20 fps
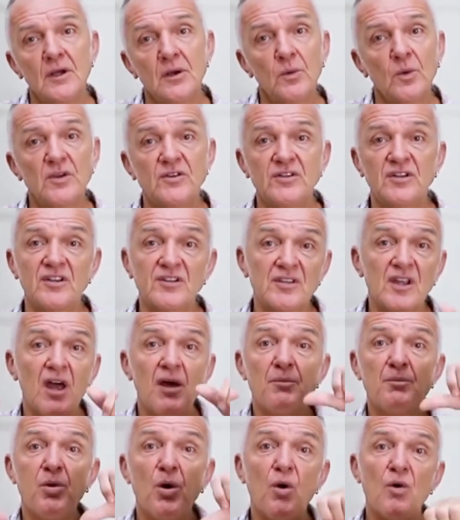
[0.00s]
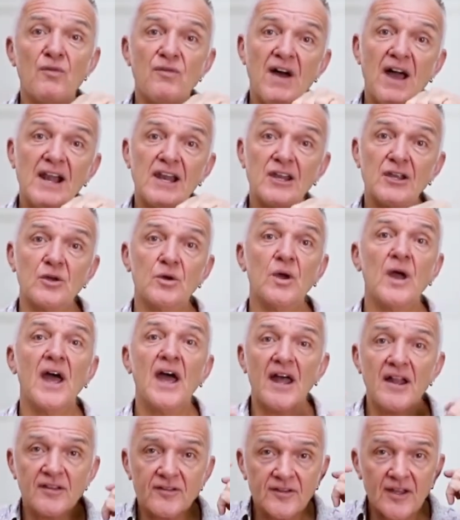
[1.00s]
which is poor value
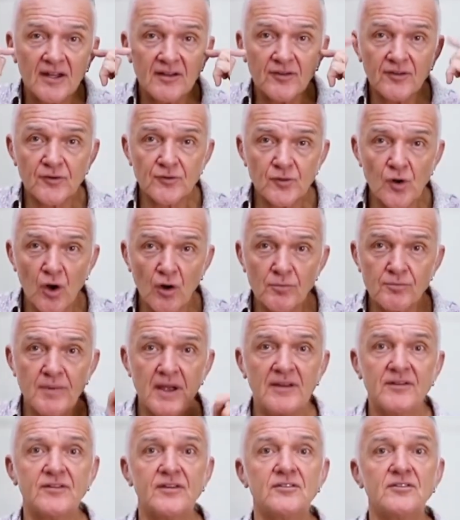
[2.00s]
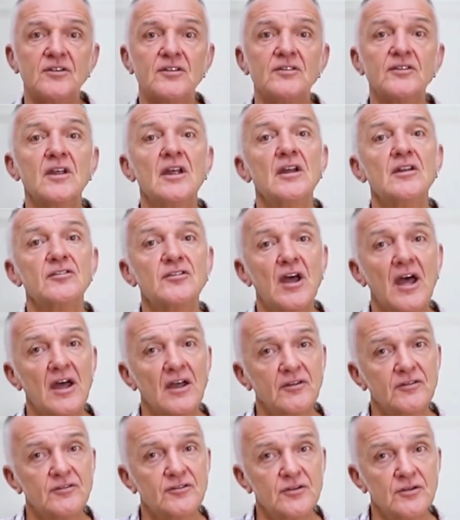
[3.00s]
and sends the wrong messages to
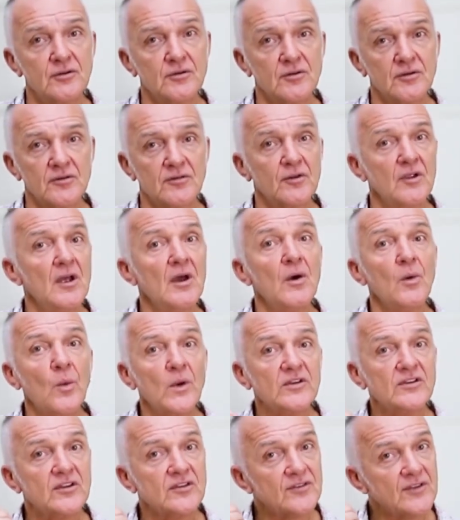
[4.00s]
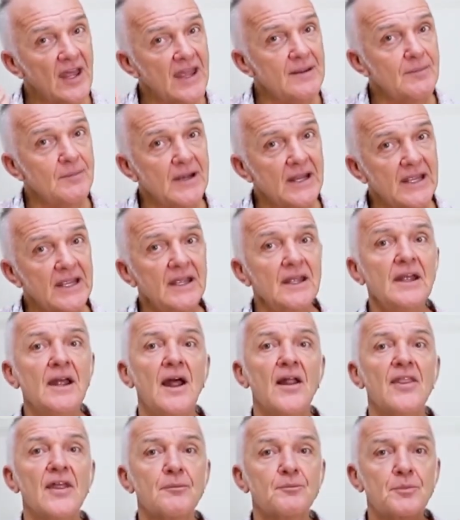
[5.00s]
our students, which is namely
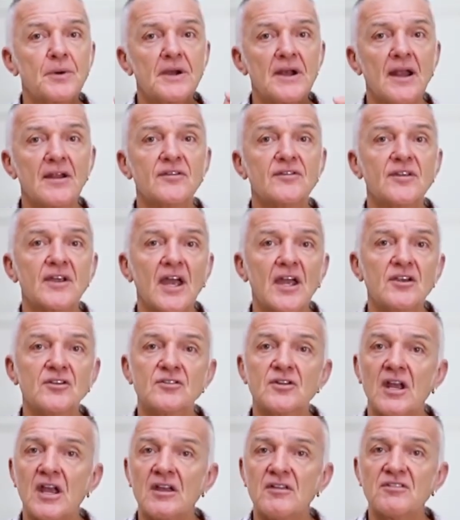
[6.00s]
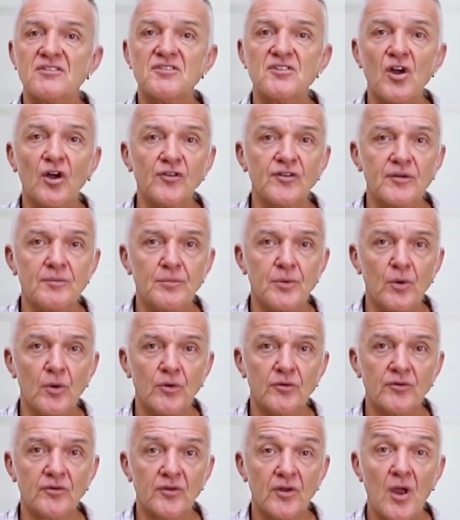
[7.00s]
that pronunciation is not
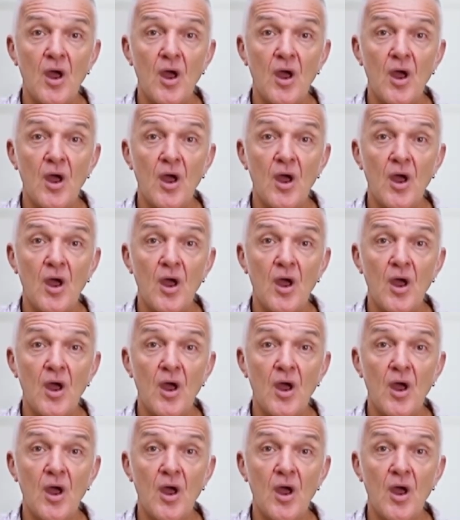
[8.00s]
important.